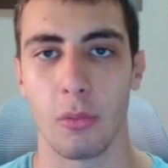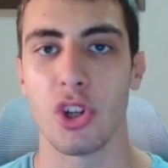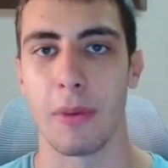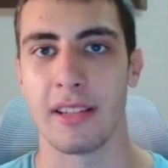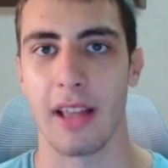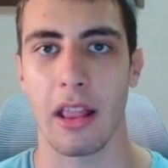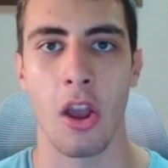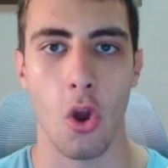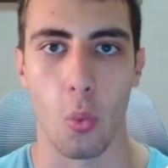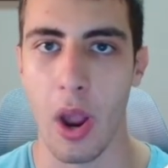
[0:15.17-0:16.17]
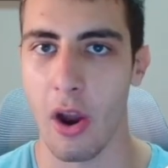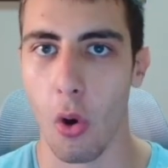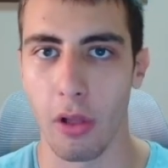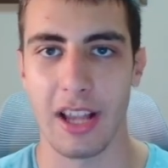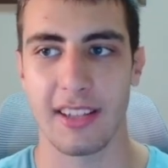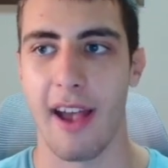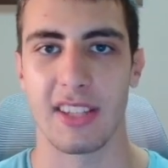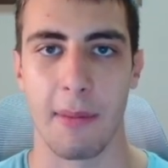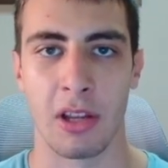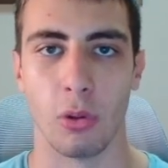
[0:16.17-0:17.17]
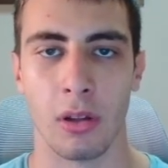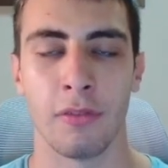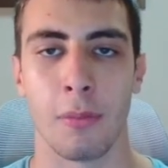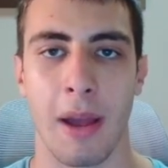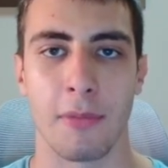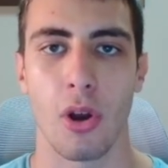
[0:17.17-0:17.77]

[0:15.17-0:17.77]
which means that all of us have something to learn from them.